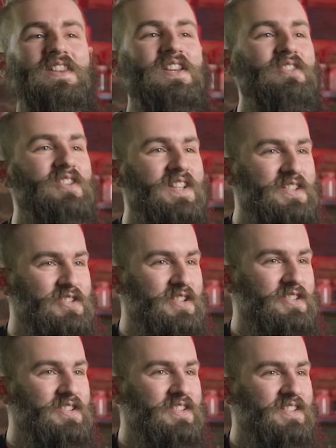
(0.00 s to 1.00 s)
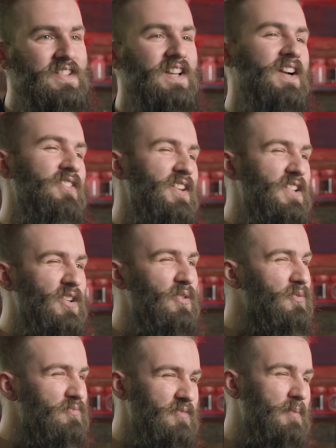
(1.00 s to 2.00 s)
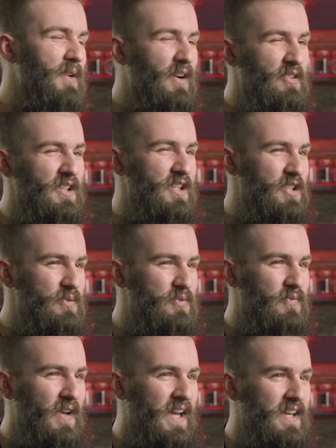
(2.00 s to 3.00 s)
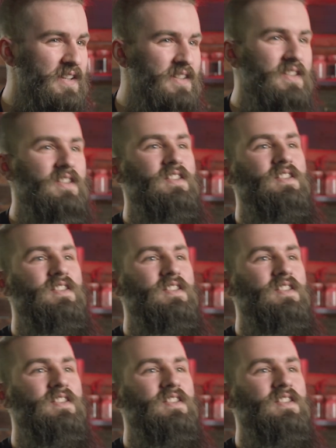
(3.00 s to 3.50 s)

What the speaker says: anything religious, I'm not really a huge fan.